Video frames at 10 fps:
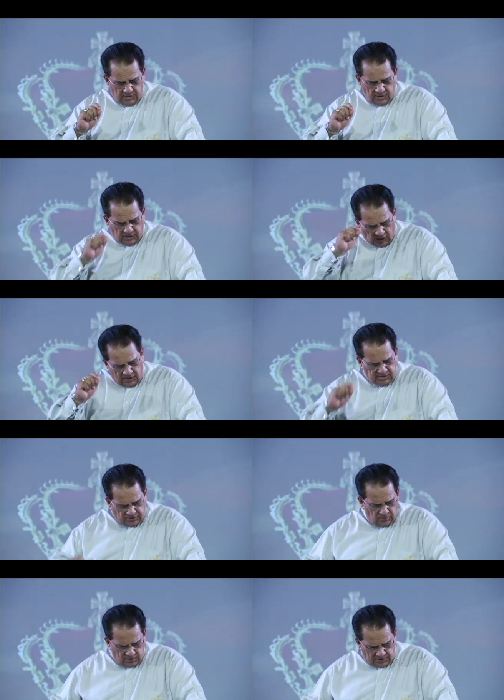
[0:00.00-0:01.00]
God's
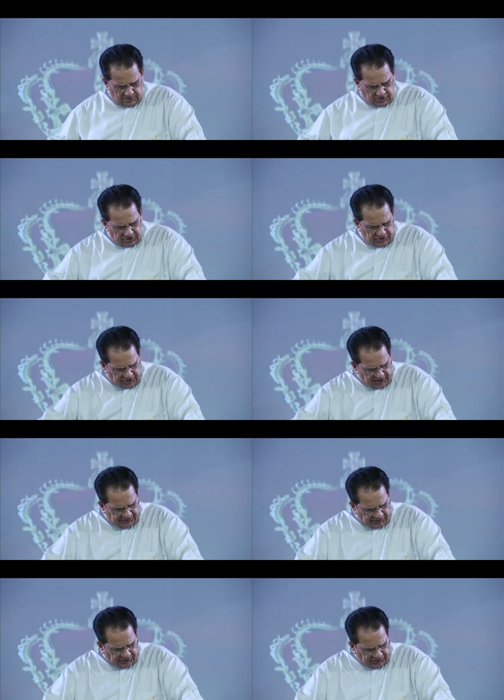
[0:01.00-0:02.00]
words in
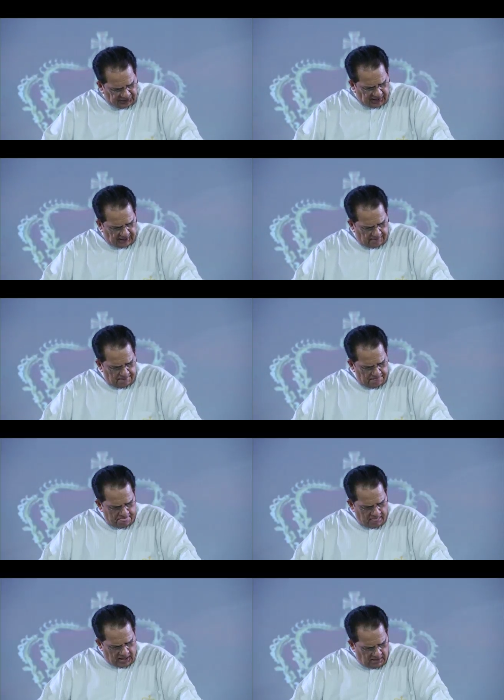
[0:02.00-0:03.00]
Jesus' name.
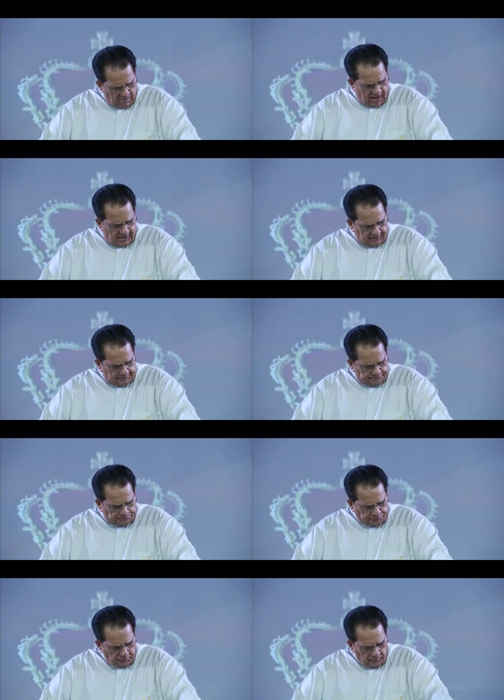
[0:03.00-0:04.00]
Amen.
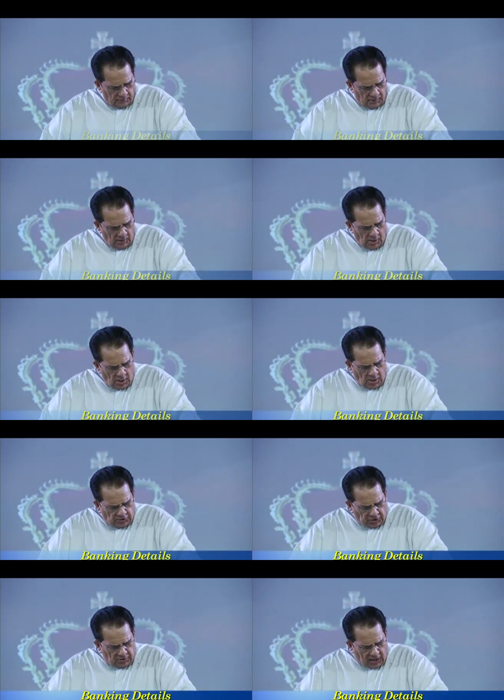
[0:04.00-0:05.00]

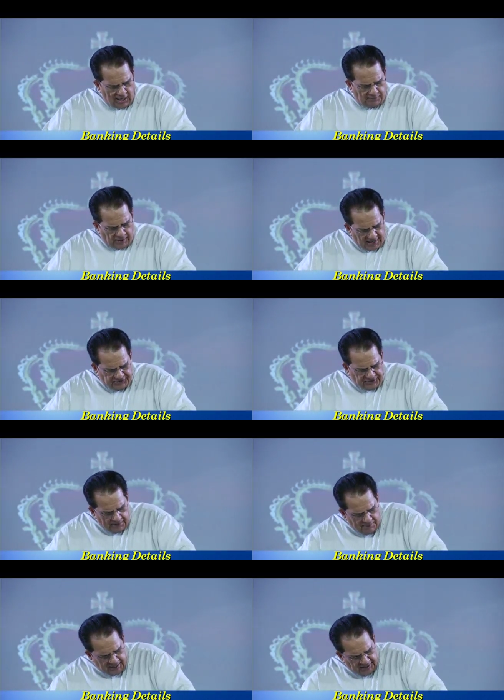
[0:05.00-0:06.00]
So God blessed
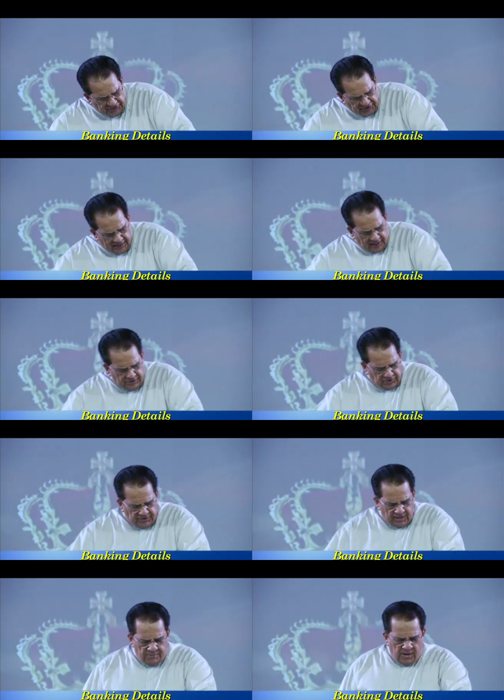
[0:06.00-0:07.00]
them and he said unto
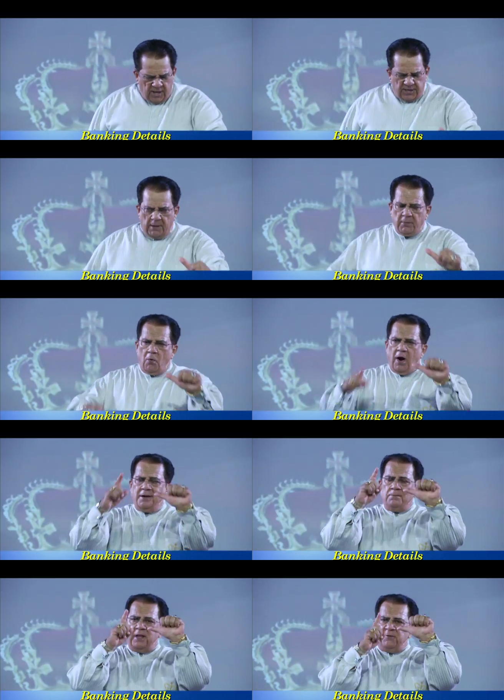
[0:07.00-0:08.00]
them, number one,
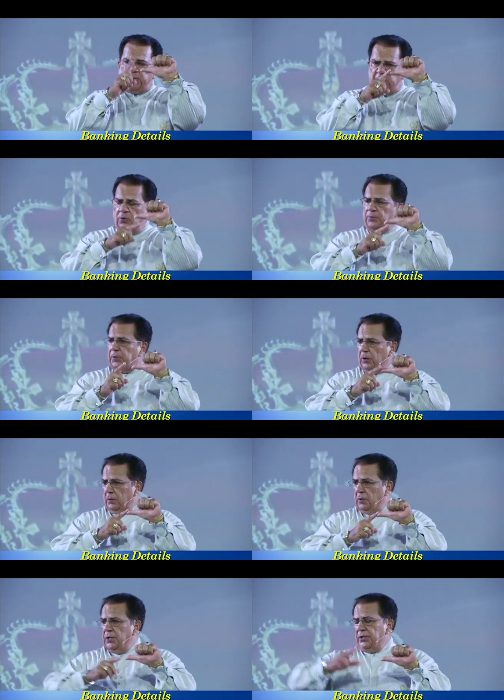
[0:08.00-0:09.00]
be fruitful.
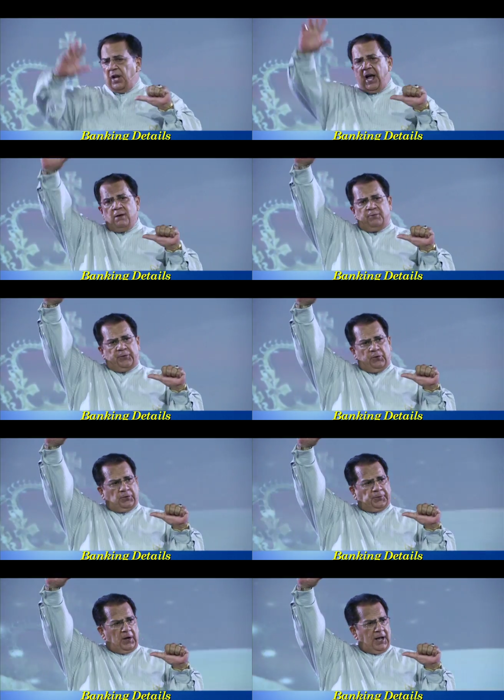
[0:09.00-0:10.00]
Say, I'm
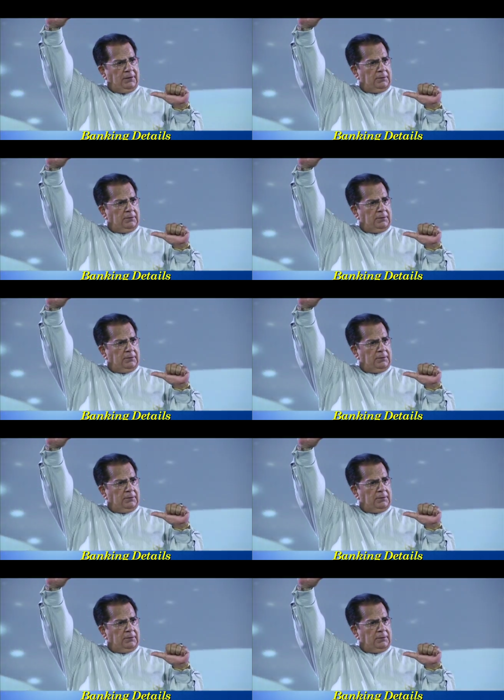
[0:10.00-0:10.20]
fruitful.